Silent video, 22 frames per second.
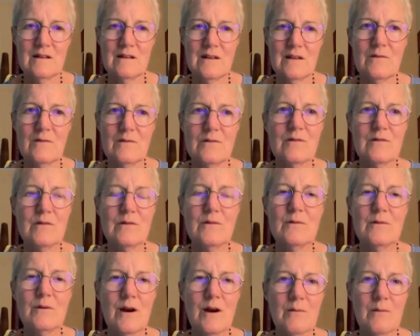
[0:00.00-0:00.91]
you
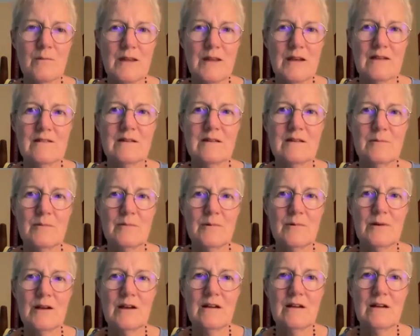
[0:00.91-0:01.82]
too are Medicine
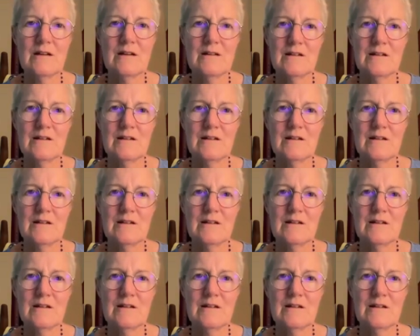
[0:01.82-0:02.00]
Buddha.